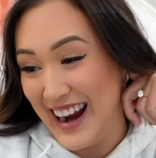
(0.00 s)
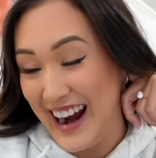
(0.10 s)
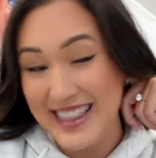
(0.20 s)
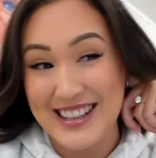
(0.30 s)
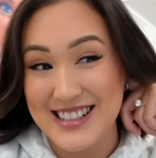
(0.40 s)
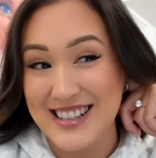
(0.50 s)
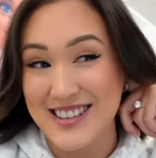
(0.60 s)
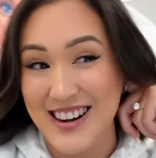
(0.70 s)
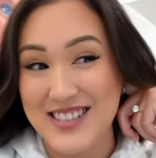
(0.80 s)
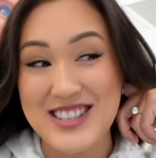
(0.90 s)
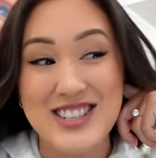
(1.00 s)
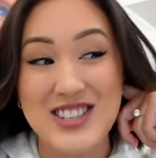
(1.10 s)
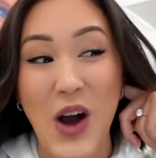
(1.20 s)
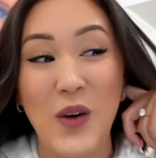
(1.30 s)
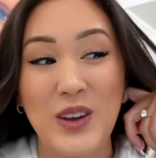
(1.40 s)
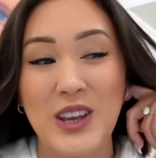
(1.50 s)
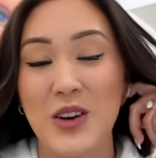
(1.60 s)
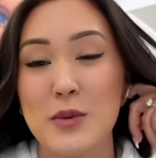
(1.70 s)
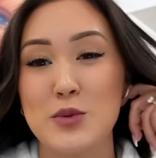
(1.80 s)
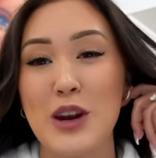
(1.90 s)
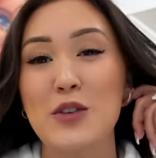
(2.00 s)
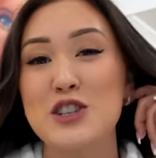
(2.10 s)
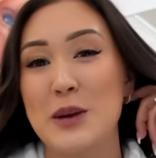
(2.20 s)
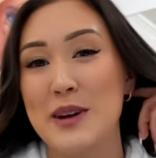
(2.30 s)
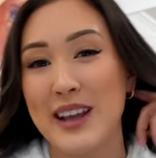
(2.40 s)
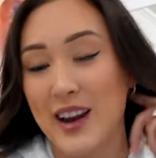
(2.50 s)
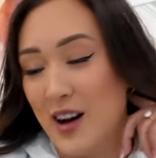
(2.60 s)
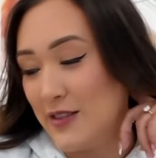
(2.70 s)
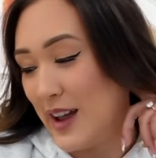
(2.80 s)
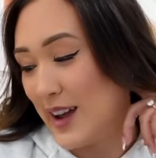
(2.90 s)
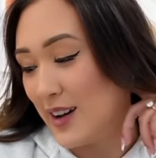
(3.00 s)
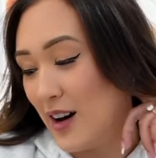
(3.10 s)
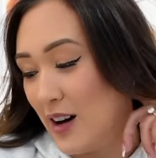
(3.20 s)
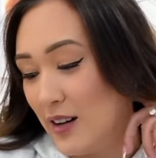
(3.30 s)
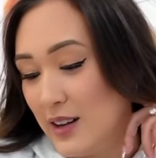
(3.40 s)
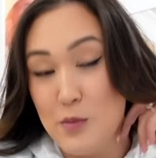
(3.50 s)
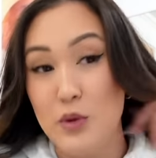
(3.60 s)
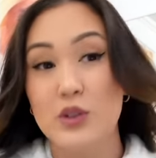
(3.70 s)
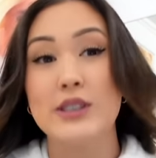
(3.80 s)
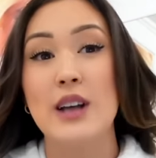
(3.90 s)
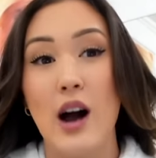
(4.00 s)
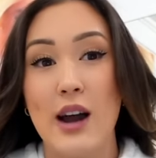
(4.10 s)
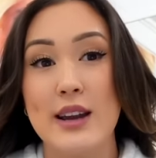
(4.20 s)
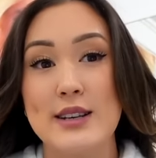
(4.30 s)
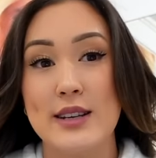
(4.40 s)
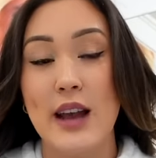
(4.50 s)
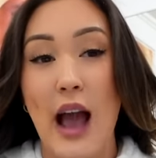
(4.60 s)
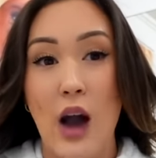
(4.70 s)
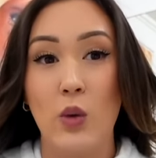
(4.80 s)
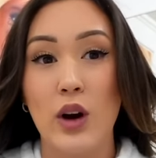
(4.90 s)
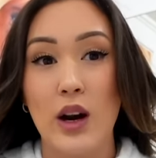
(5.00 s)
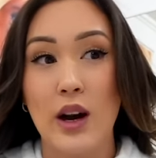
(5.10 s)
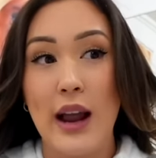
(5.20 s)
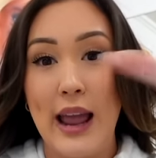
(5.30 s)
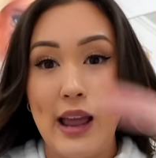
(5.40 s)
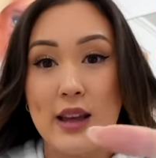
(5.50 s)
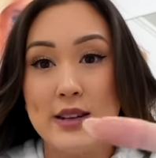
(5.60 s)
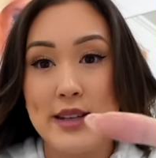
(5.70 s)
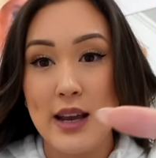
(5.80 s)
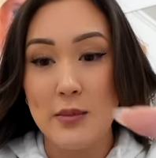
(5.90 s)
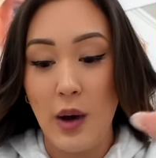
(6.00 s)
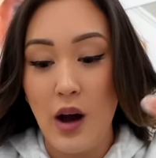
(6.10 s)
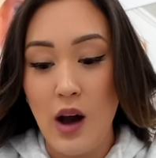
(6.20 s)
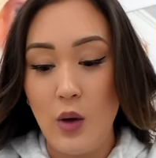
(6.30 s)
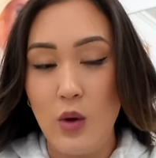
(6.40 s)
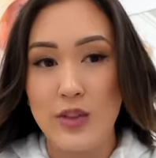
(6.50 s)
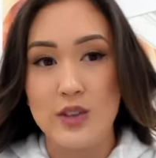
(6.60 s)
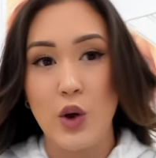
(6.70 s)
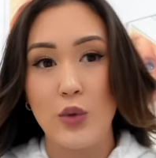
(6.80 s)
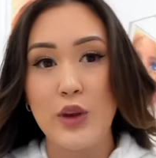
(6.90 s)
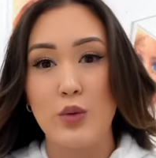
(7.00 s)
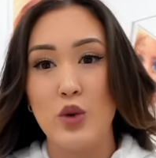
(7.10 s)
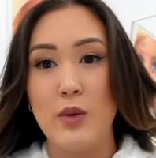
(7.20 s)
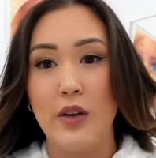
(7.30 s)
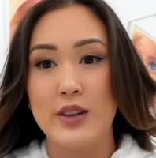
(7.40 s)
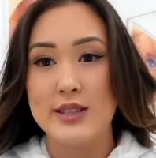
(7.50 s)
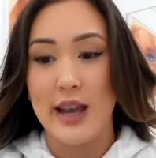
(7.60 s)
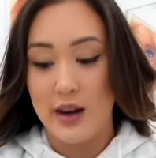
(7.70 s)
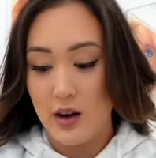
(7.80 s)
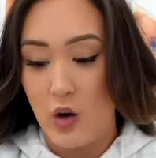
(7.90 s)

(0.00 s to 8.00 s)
I think it's gonna turn out so cute. I'm just waiting for Jeremy to get off a call. Moose and I did our hand and paw. There's only room on the scanner.